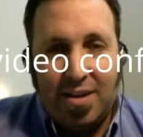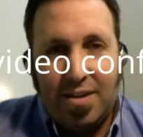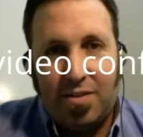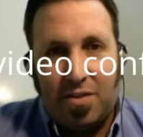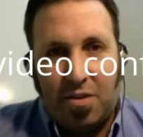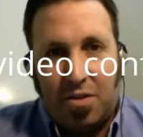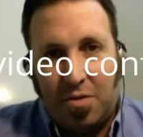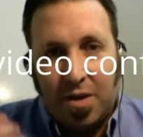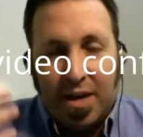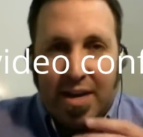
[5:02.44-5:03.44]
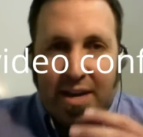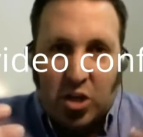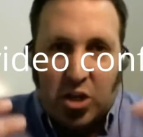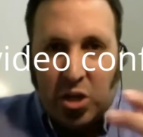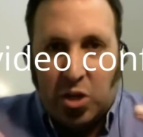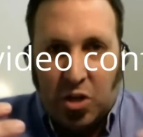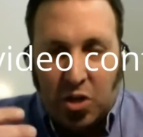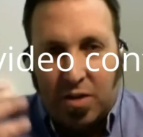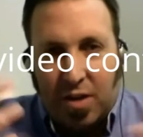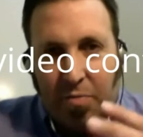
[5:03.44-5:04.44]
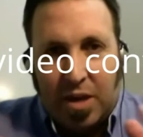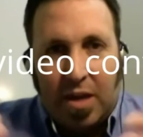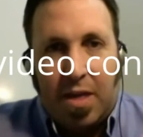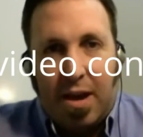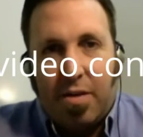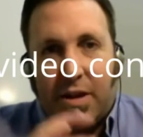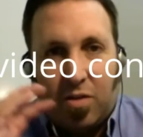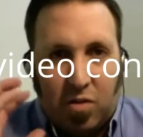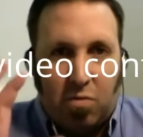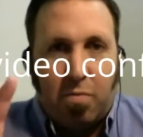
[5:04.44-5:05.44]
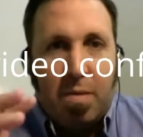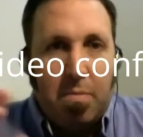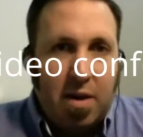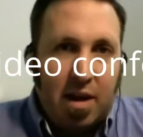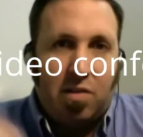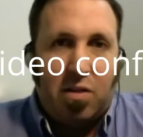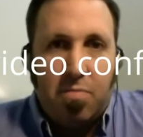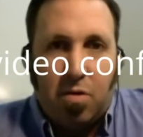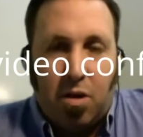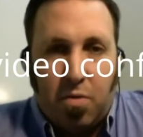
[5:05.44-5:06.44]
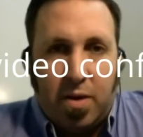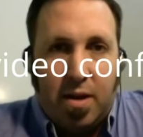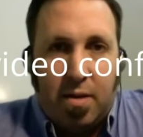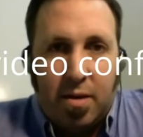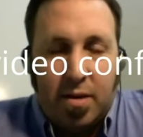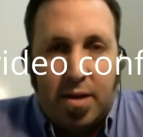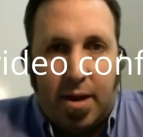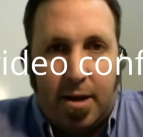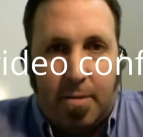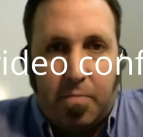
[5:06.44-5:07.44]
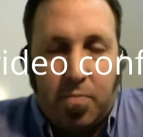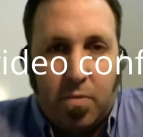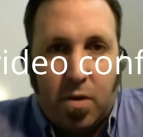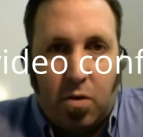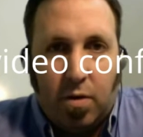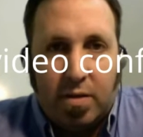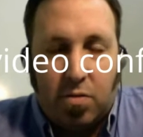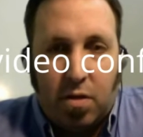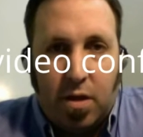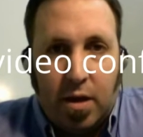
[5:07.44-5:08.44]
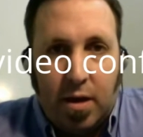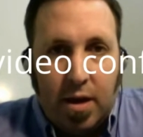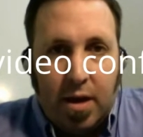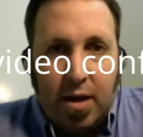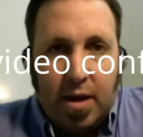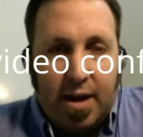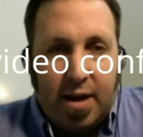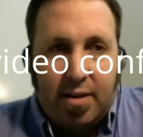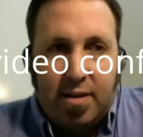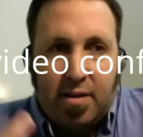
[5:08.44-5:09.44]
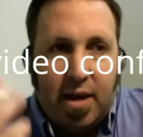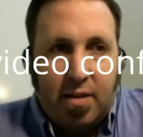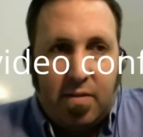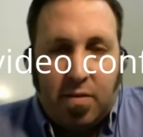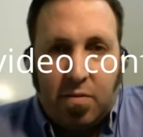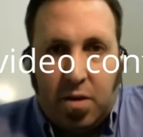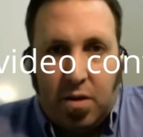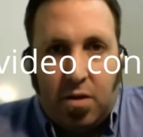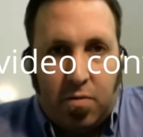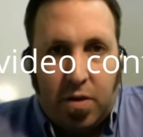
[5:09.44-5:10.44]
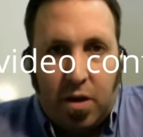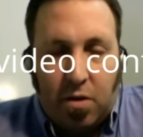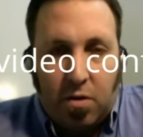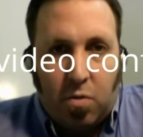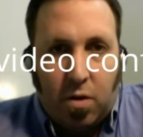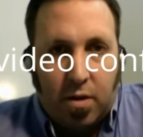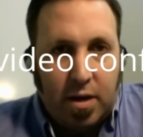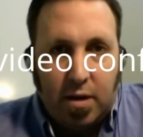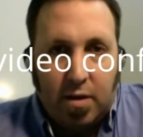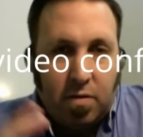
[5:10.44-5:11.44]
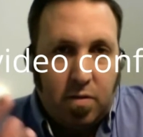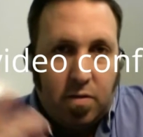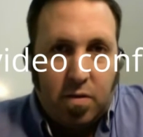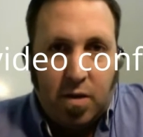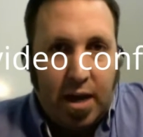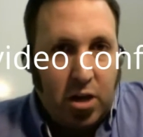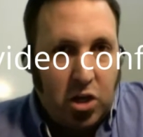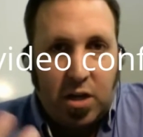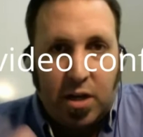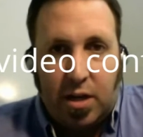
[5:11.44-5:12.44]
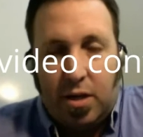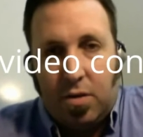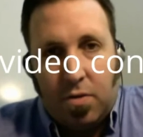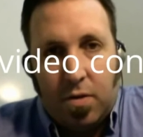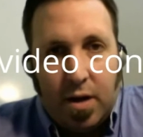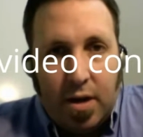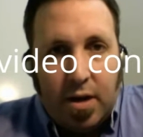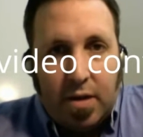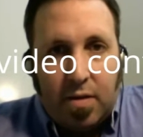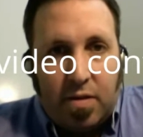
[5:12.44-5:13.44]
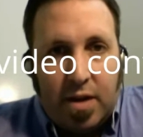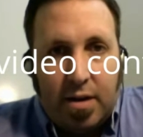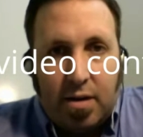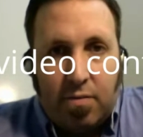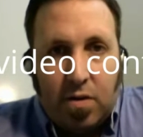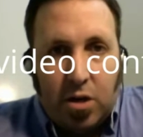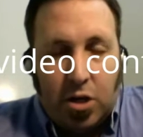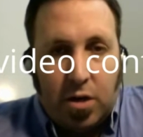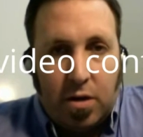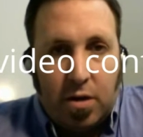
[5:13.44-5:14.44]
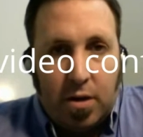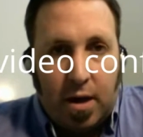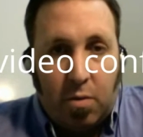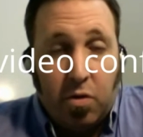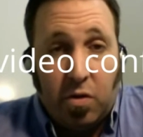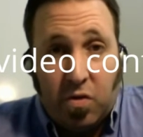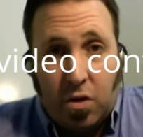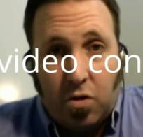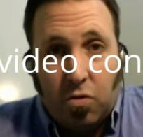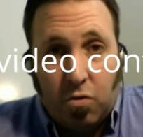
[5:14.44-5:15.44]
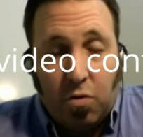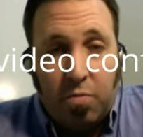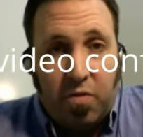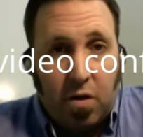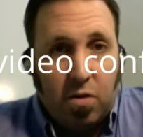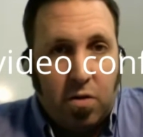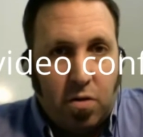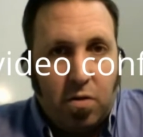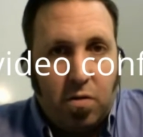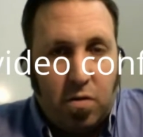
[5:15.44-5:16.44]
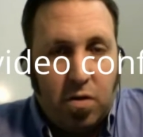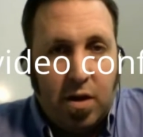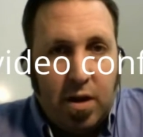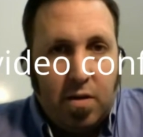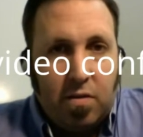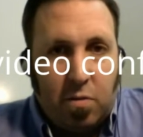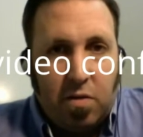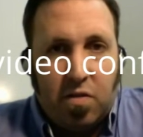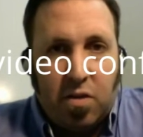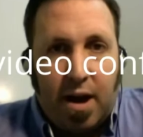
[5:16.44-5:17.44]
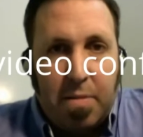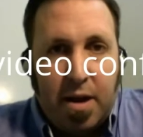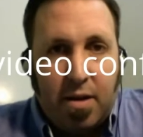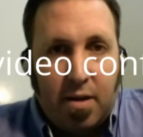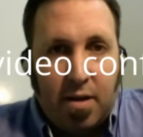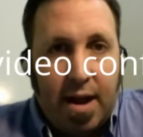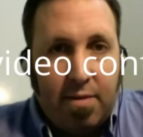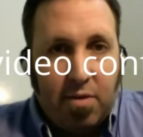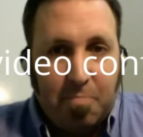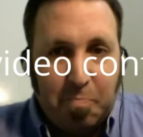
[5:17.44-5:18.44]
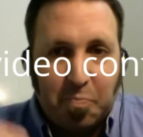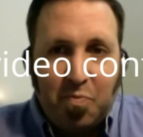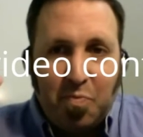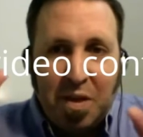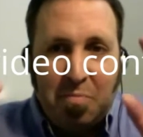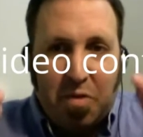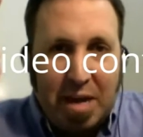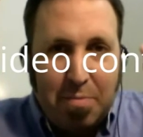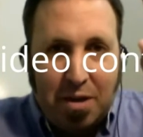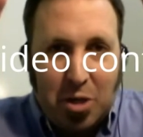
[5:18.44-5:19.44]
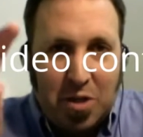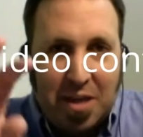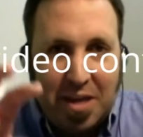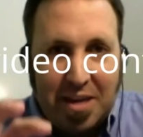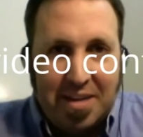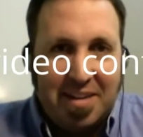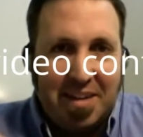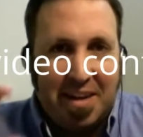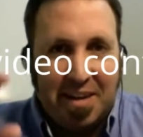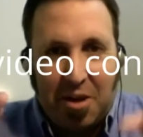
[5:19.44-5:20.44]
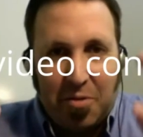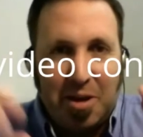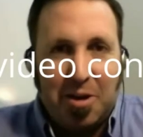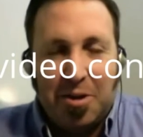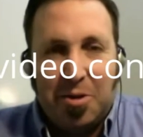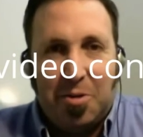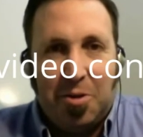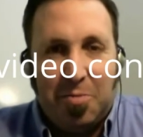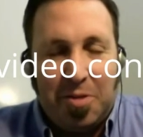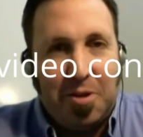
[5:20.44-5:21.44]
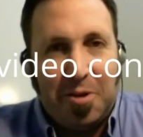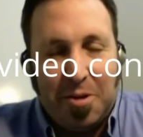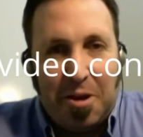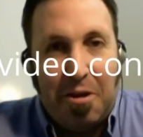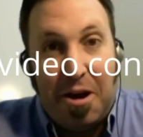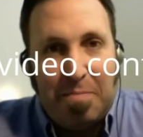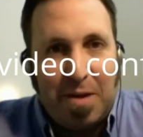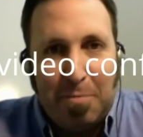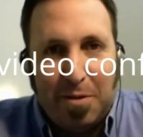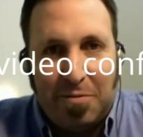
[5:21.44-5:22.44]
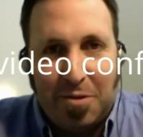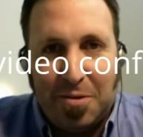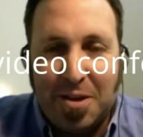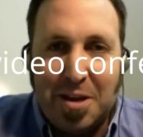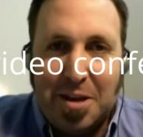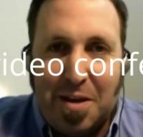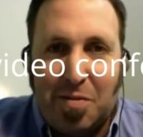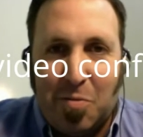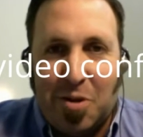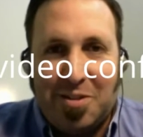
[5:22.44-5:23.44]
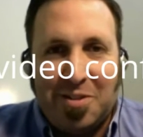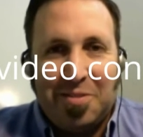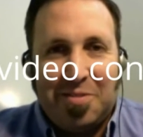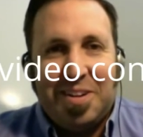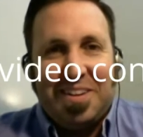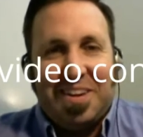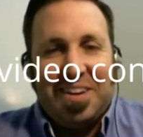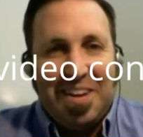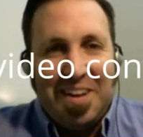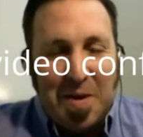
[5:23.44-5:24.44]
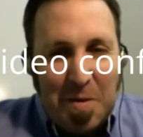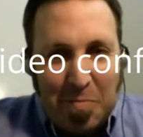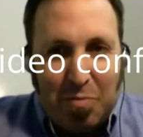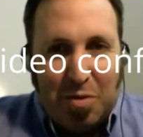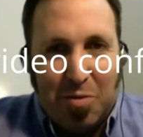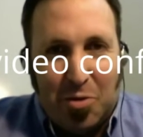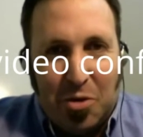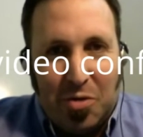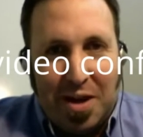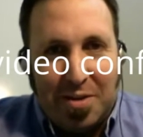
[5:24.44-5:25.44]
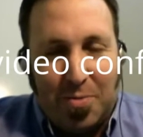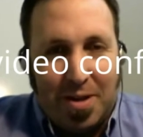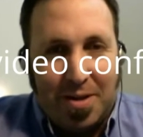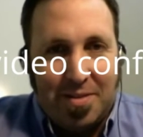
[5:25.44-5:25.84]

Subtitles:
So you change something in there and it's remembered next time you go in, all that sort of thing. It detects whether your video quality is HD or the standard definition. We also do group video calls. So with Skype now, you can have a Brady Bunch thing going on a call. We do not 9 people if you wanted to, and we record that as well.